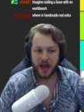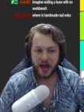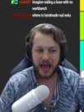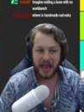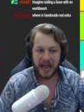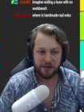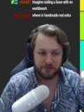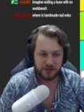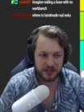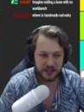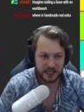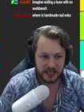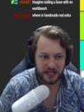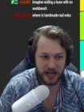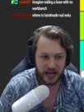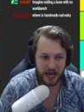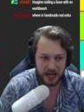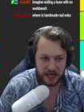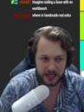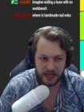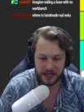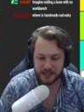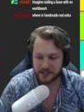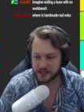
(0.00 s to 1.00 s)
Everything in A
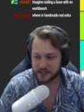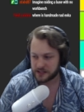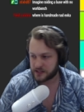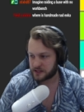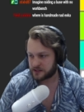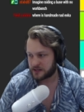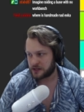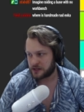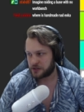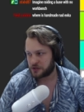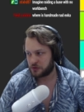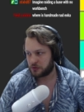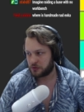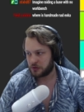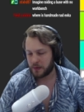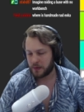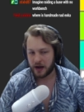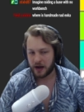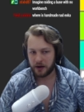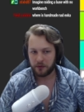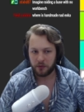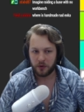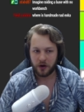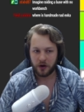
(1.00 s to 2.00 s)
and S is essential no
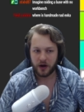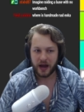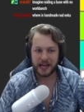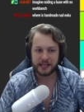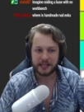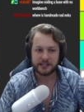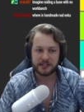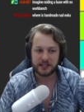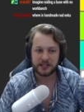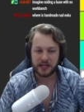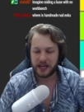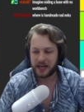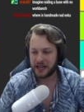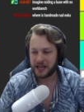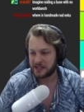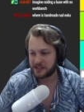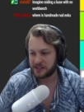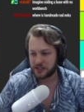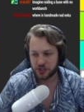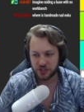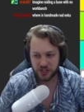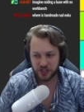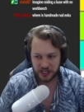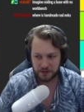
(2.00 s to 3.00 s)
matter what. S tier is the
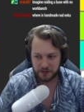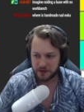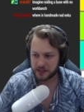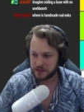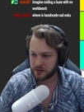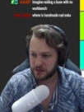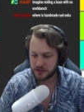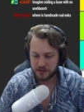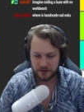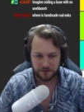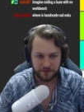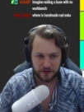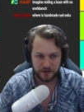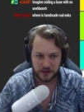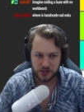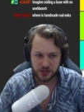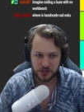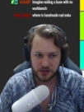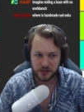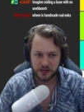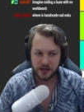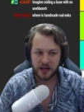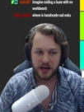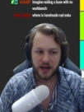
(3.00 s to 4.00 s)
cheapest, most
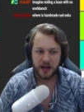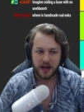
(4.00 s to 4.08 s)
efficient.